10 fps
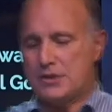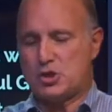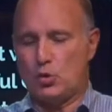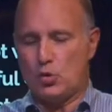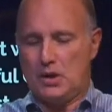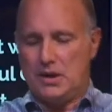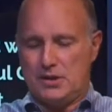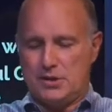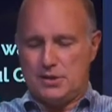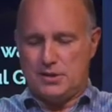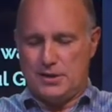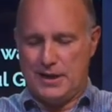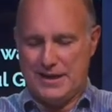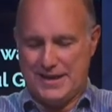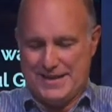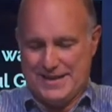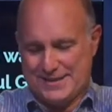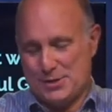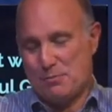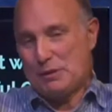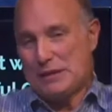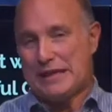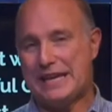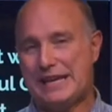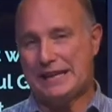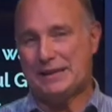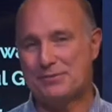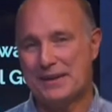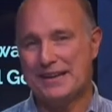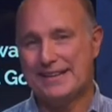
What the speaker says: To believe